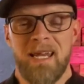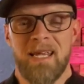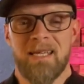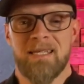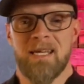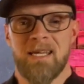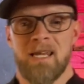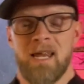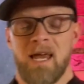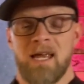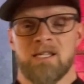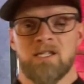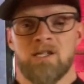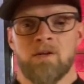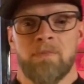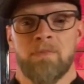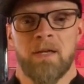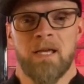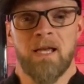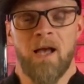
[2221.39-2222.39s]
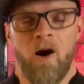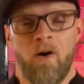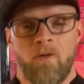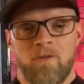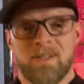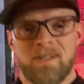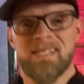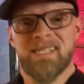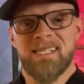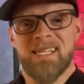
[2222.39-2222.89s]
it and to
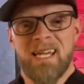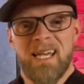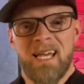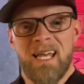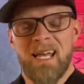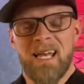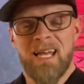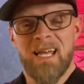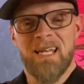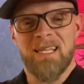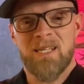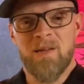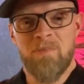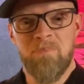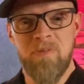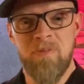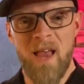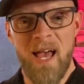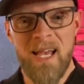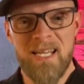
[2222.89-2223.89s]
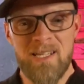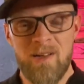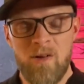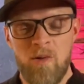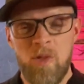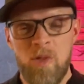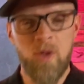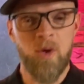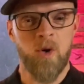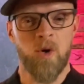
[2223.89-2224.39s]
oversee it and to bless
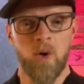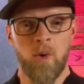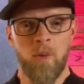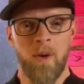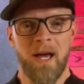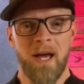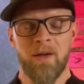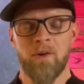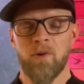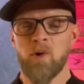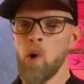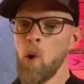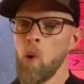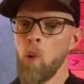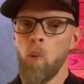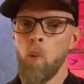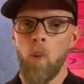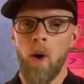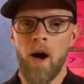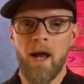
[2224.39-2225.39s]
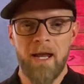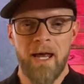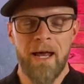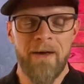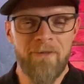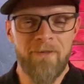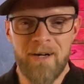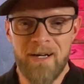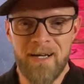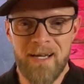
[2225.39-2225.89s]
you through it.
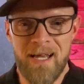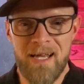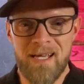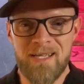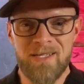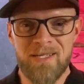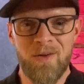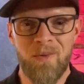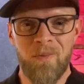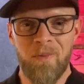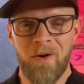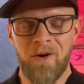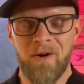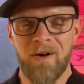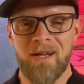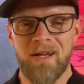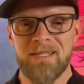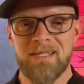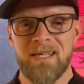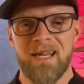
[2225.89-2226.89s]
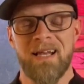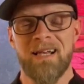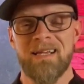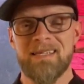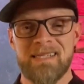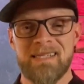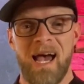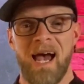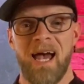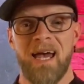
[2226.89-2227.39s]
Whatever it is, the worries, the
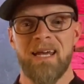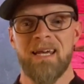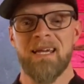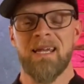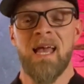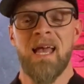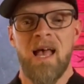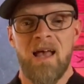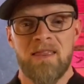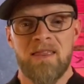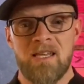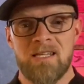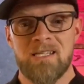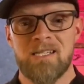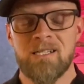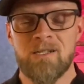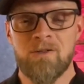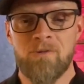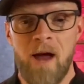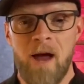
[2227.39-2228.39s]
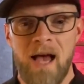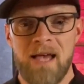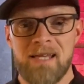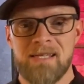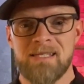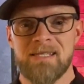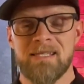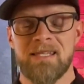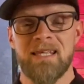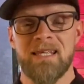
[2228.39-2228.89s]
anxiety, the
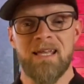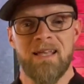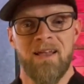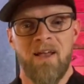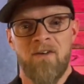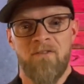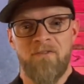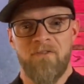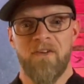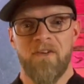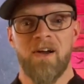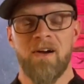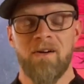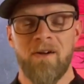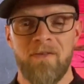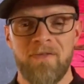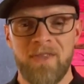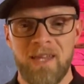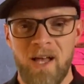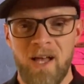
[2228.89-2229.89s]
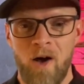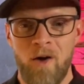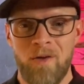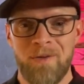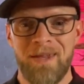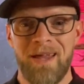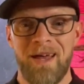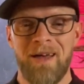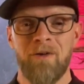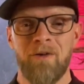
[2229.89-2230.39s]
stress, the fear of the
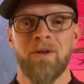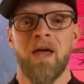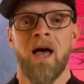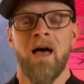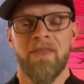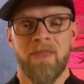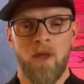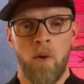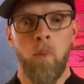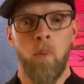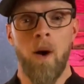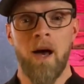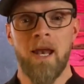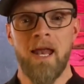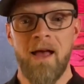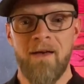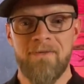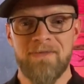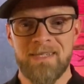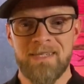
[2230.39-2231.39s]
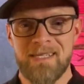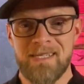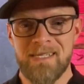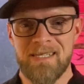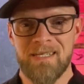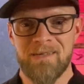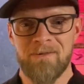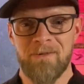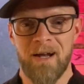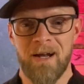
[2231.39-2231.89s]
unknown, the
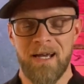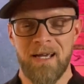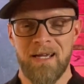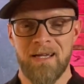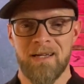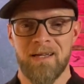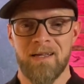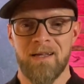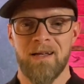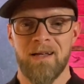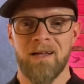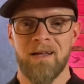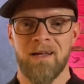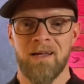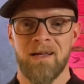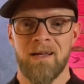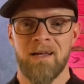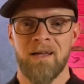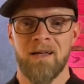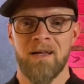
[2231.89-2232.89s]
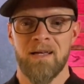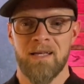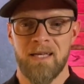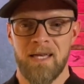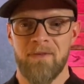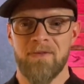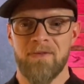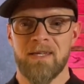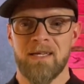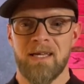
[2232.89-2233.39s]
what-ifs, right?
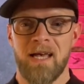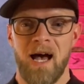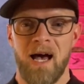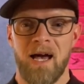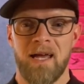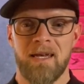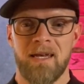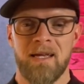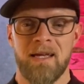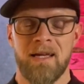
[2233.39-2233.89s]
Give it to God.